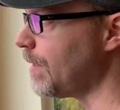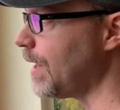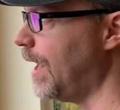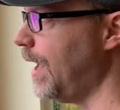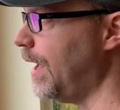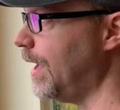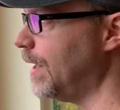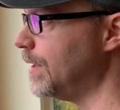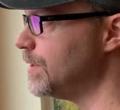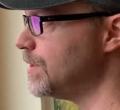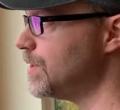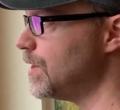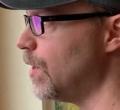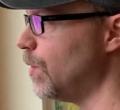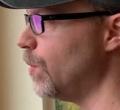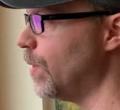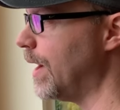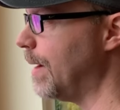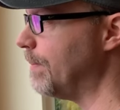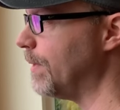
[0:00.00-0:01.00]
And so
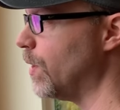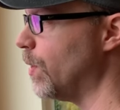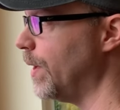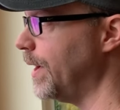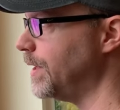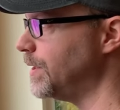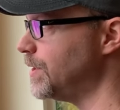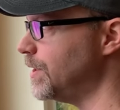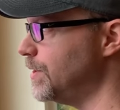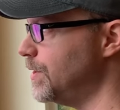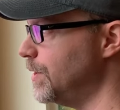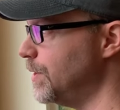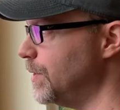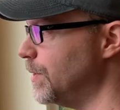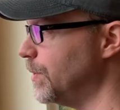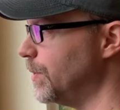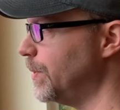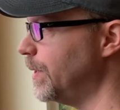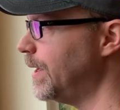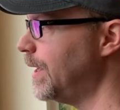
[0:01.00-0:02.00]
what I'm going to
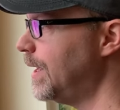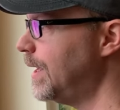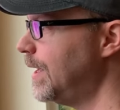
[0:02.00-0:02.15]
do